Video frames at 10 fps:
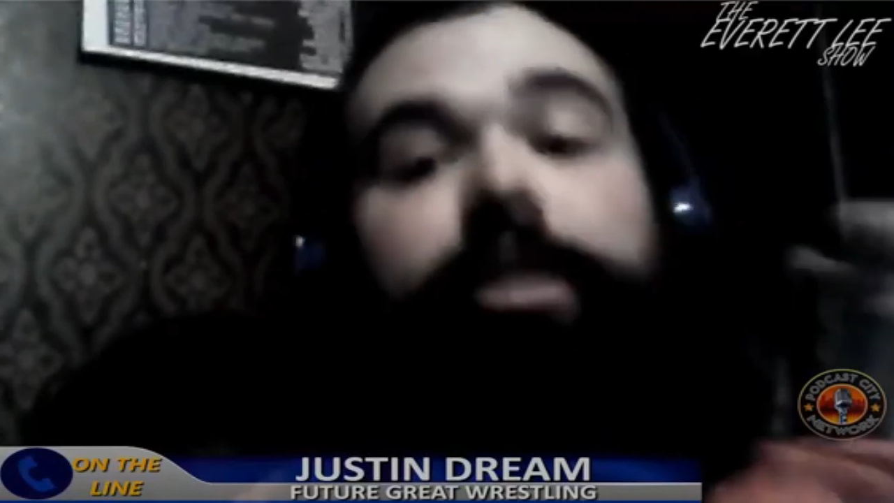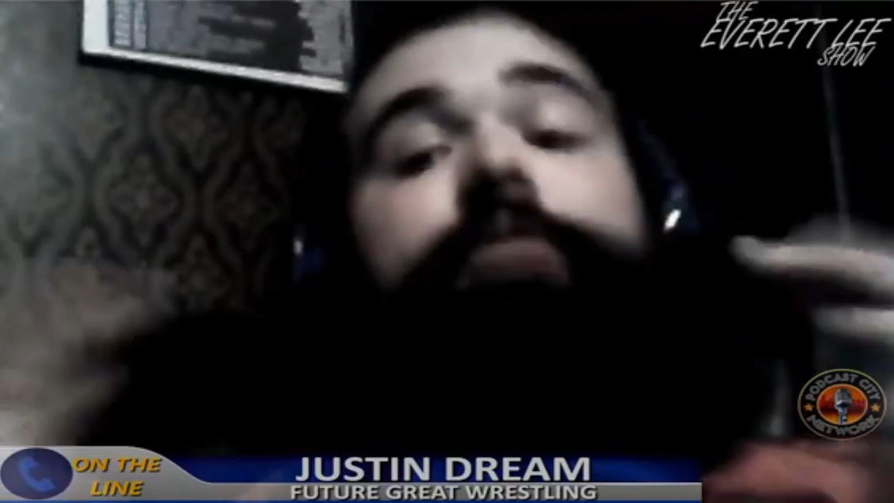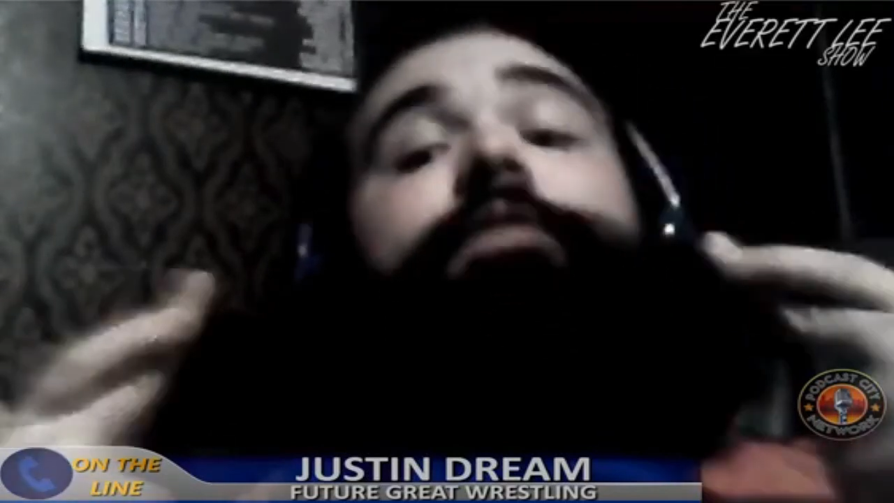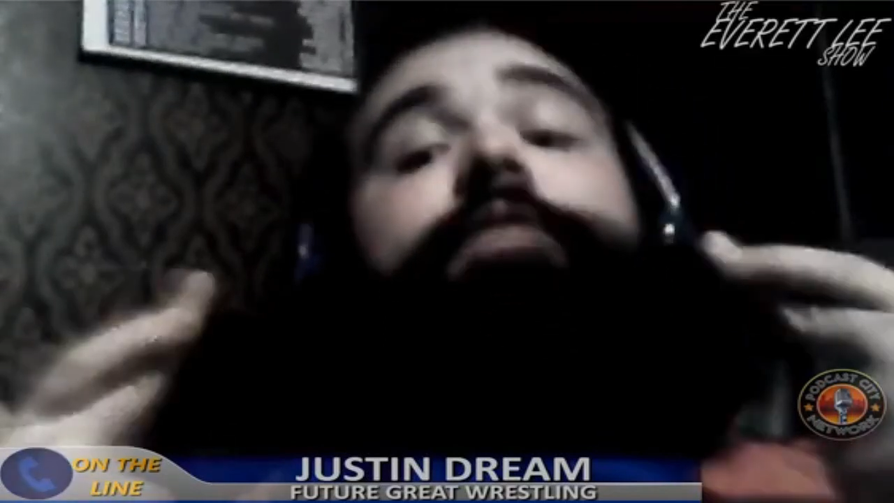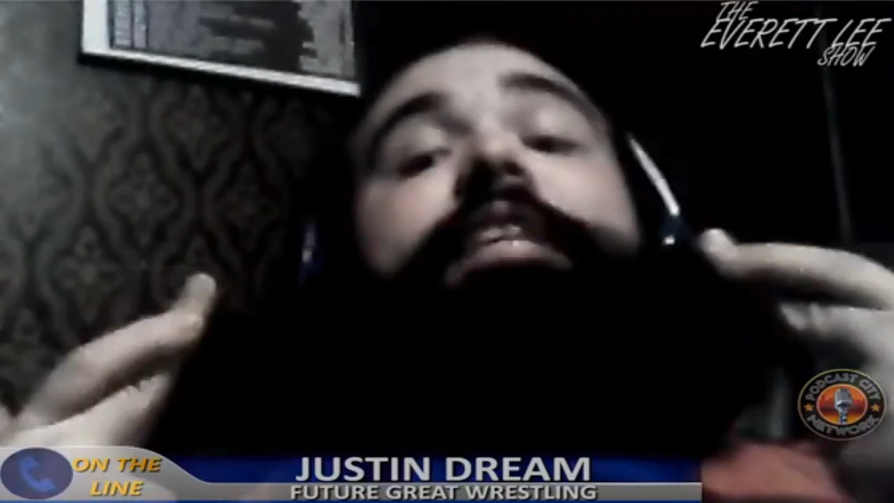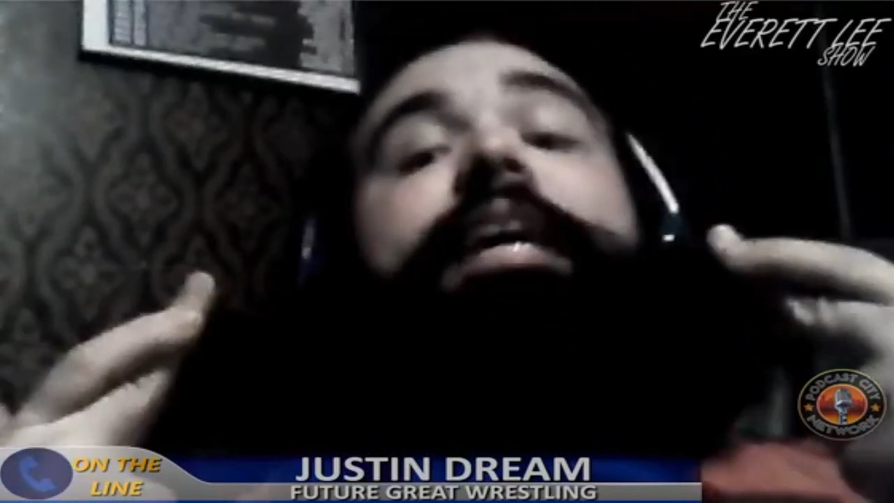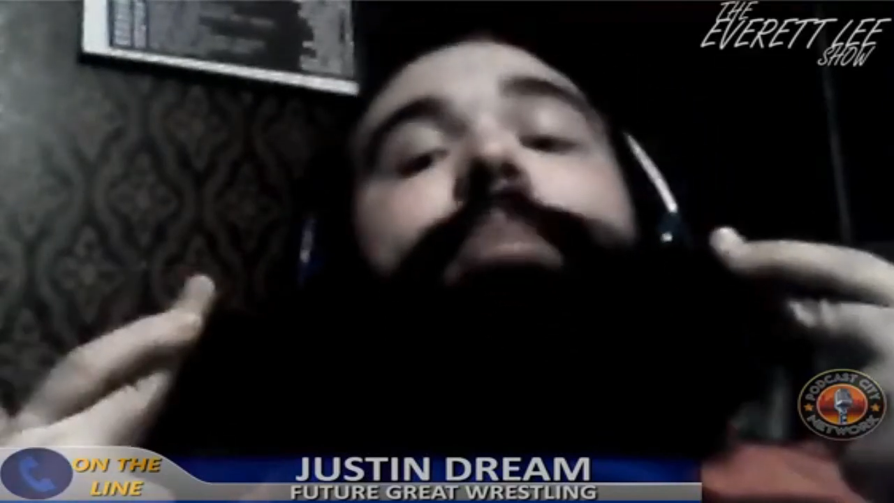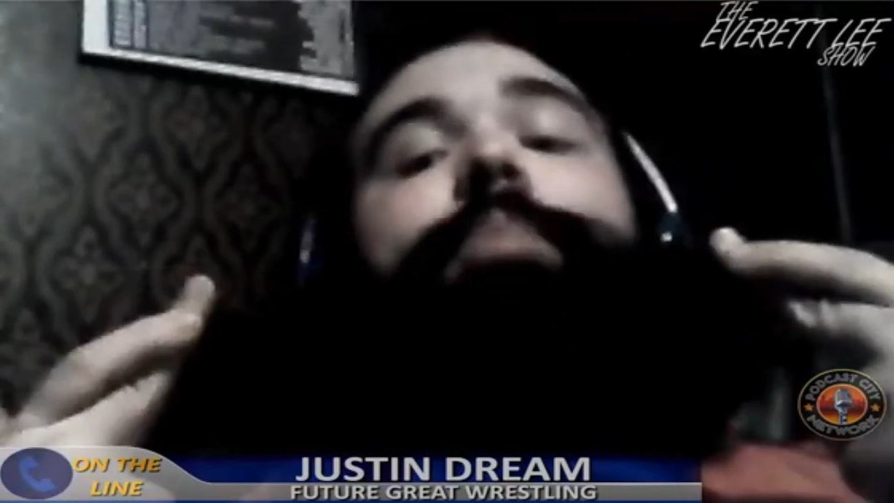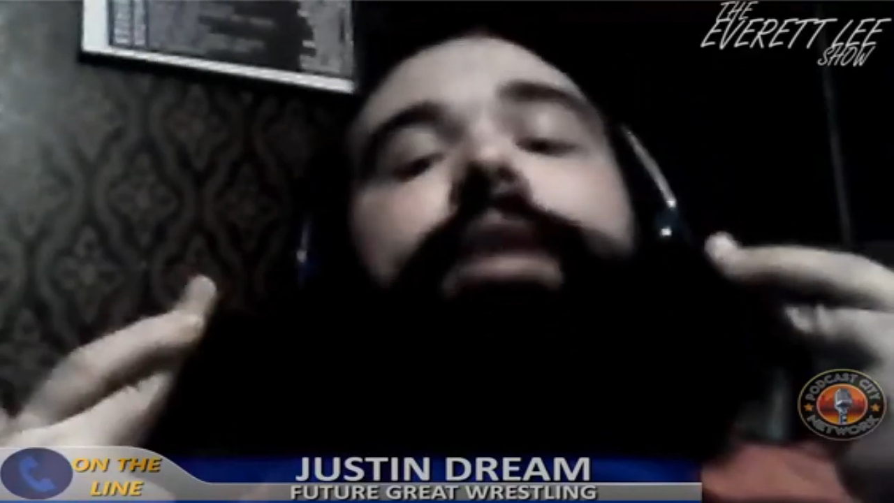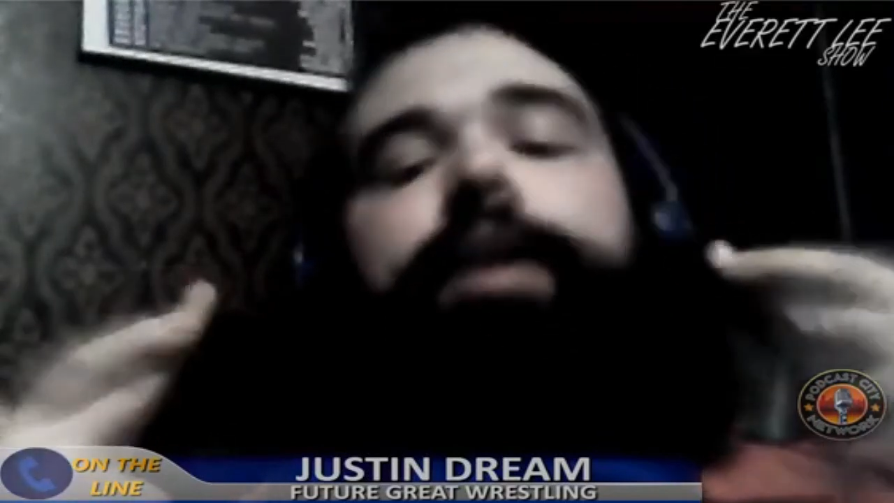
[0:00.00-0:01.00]
whenever they
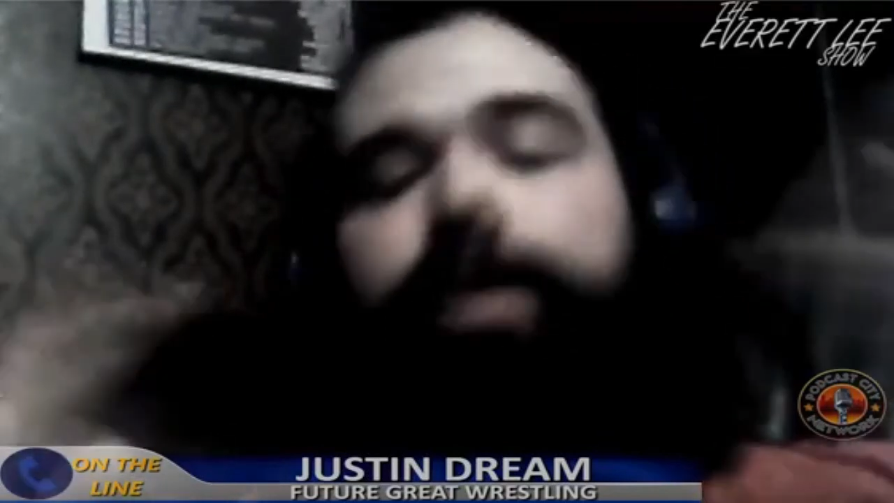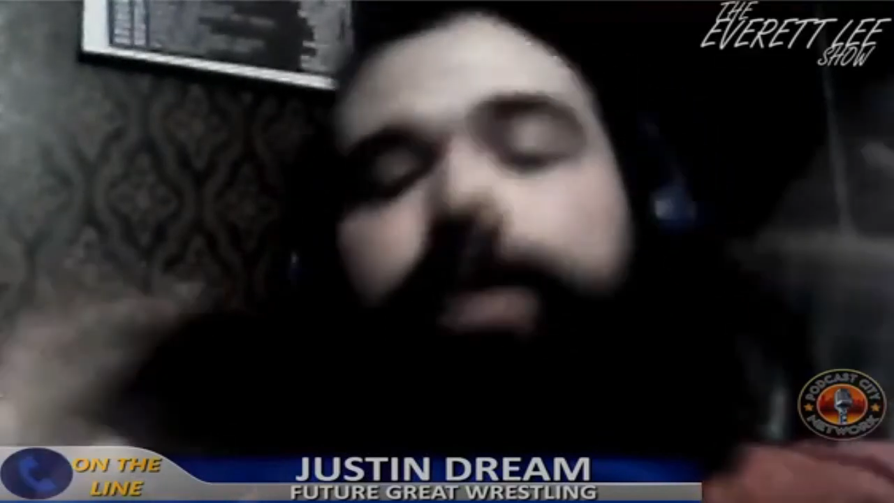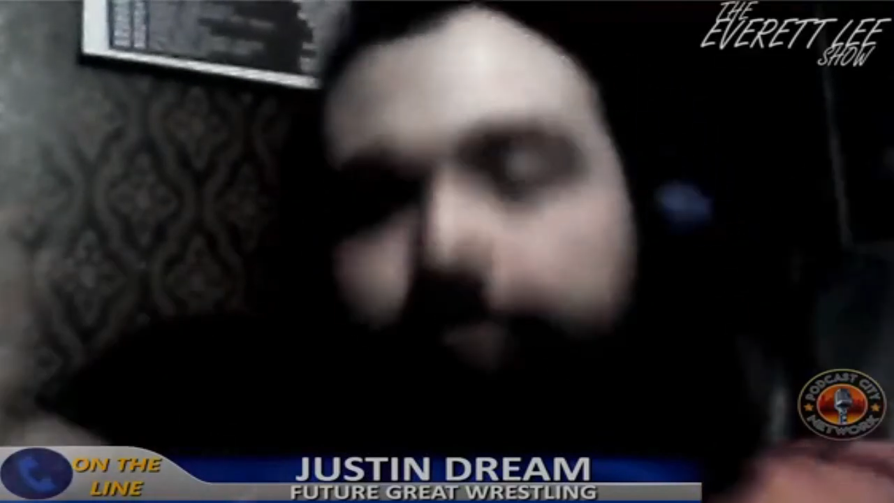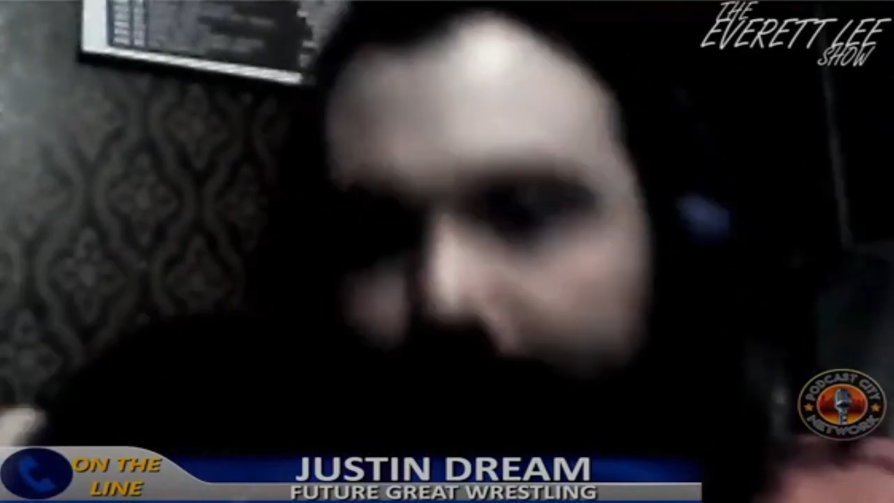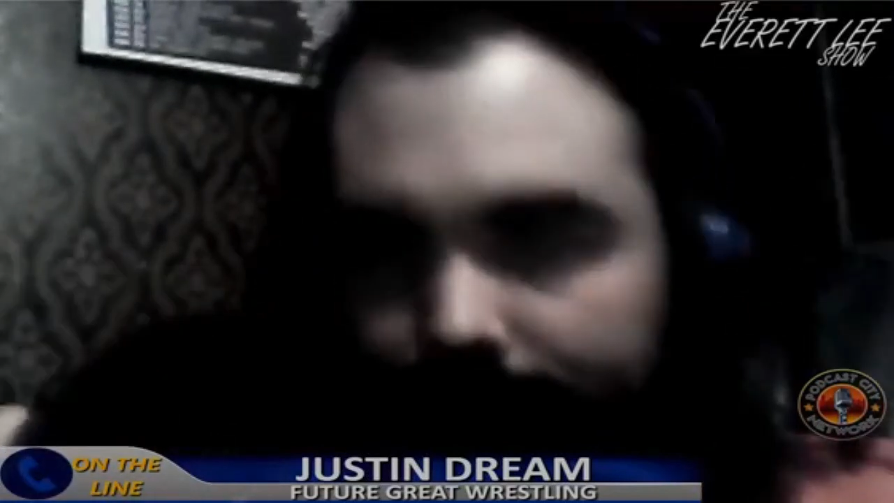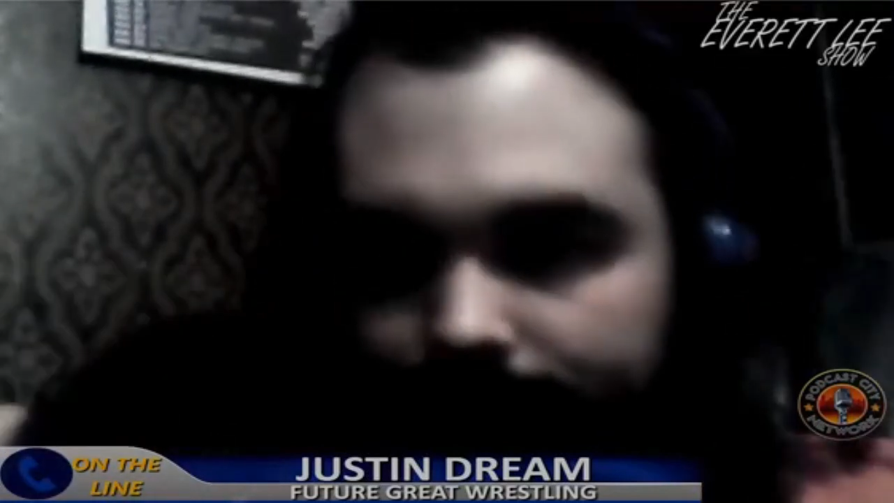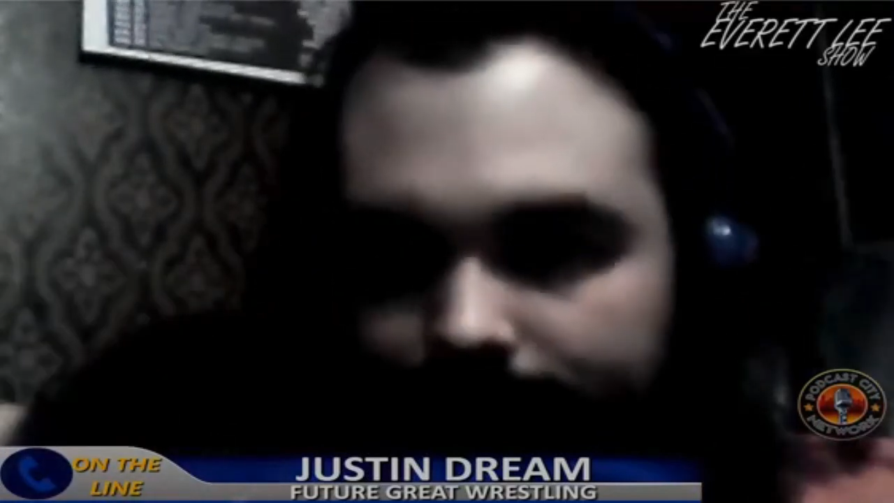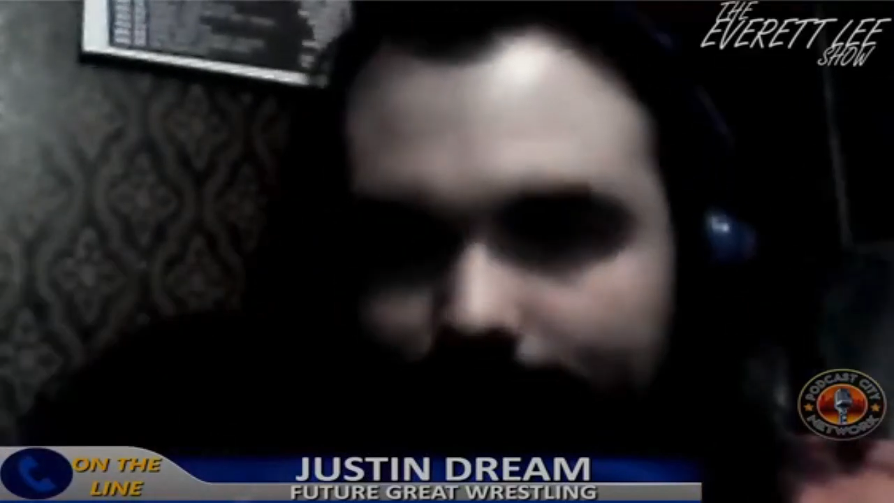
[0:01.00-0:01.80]
happen again, but